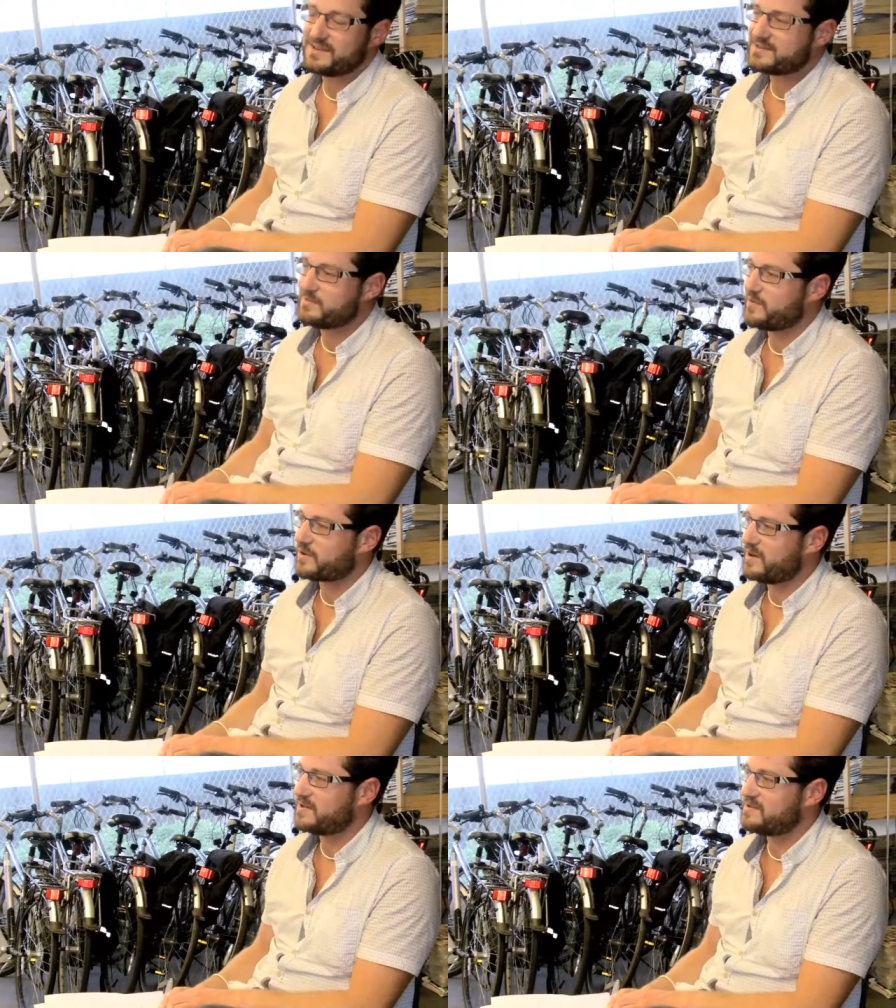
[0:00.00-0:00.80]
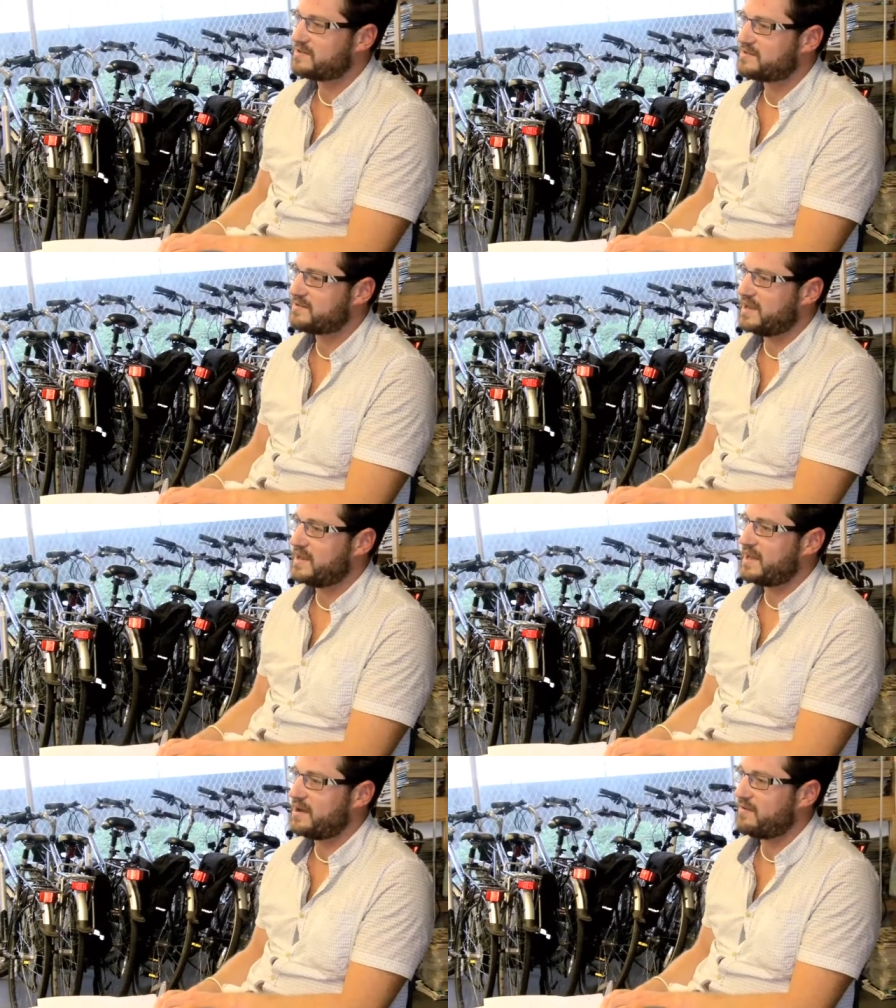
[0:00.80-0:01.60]
see as some of the greatest
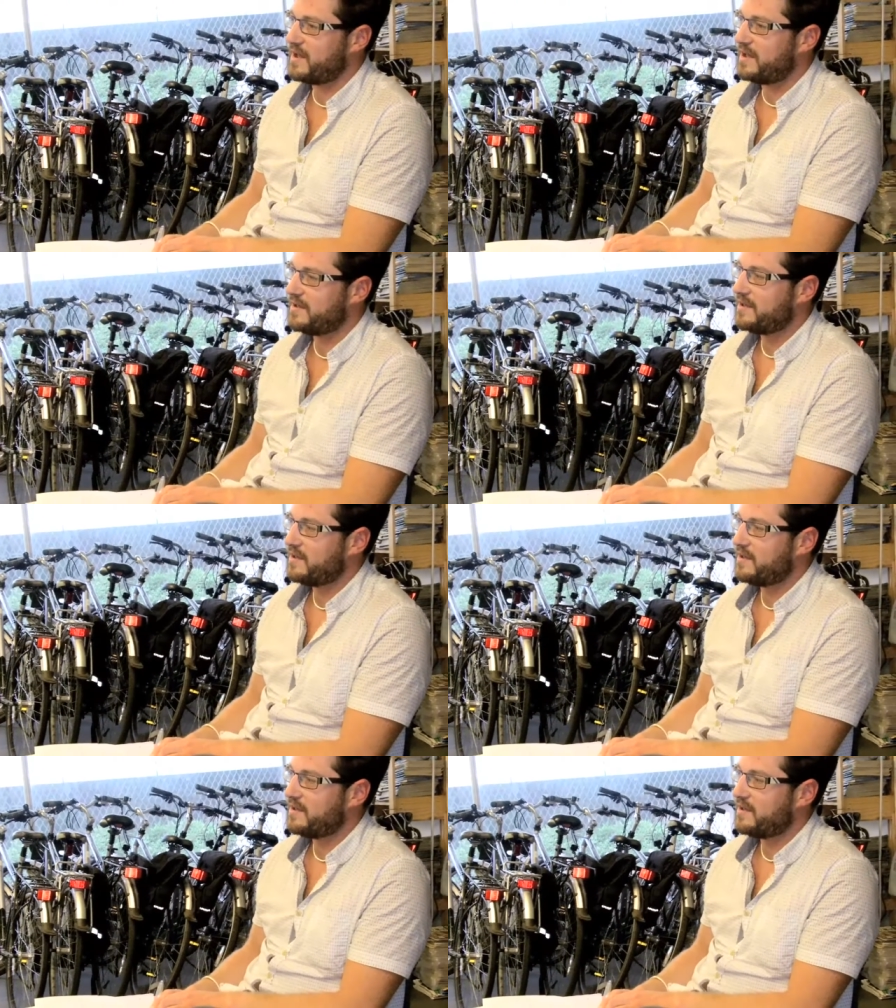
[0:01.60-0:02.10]
need out there?